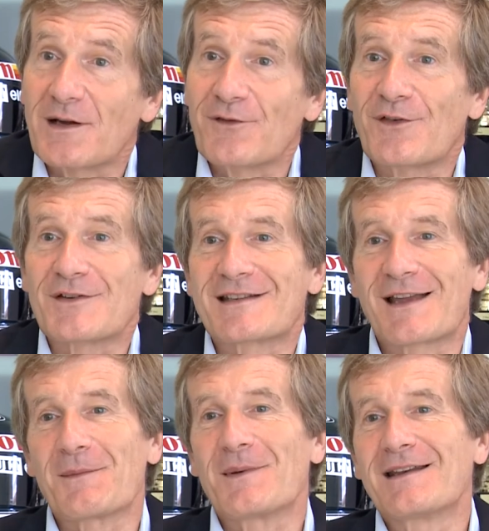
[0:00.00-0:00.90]
my first
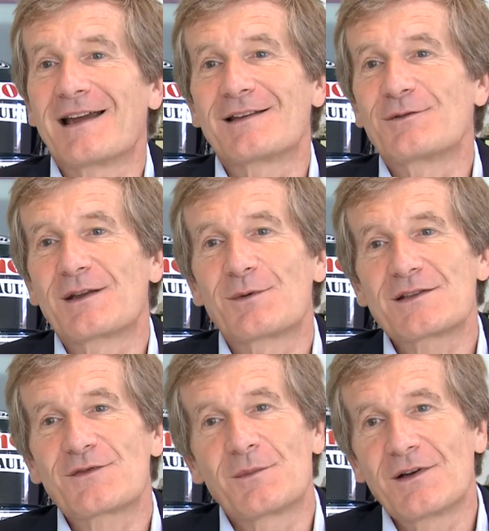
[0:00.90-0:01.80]
airplane, I had
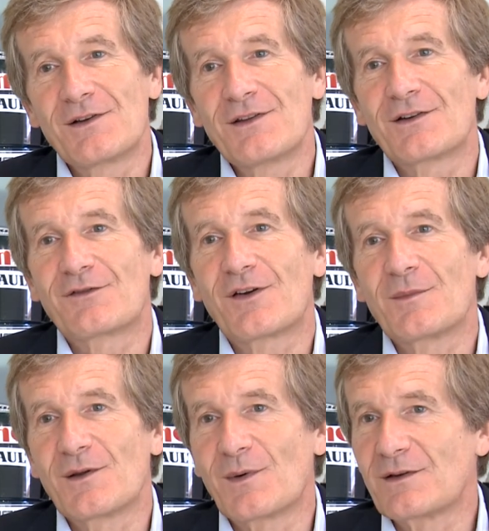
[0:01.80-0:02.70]
requests from other
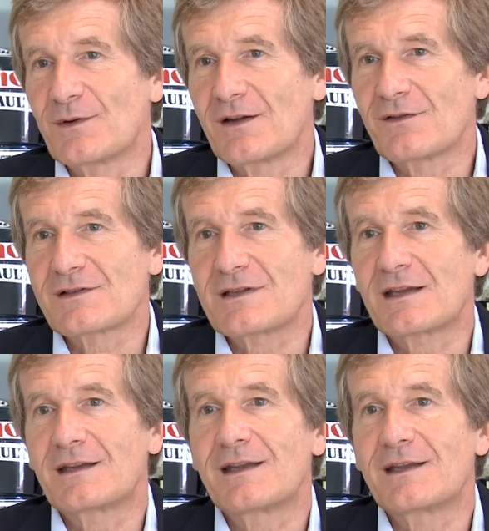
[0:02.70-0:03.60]
Formula One drivers
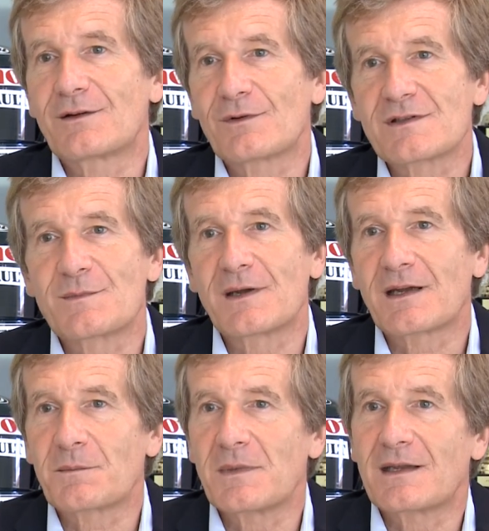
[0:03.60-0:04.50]
like Kiki
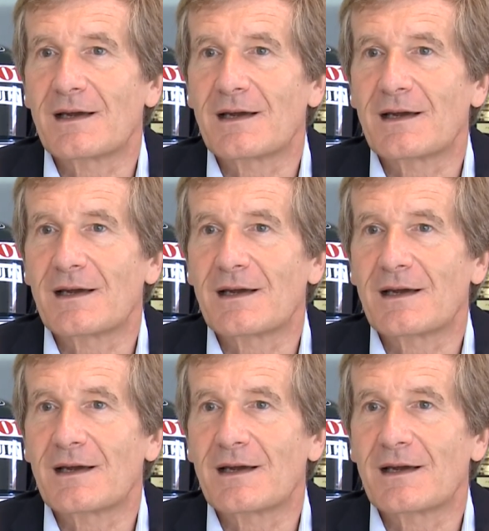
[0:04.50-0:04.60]
Rosberg, Mika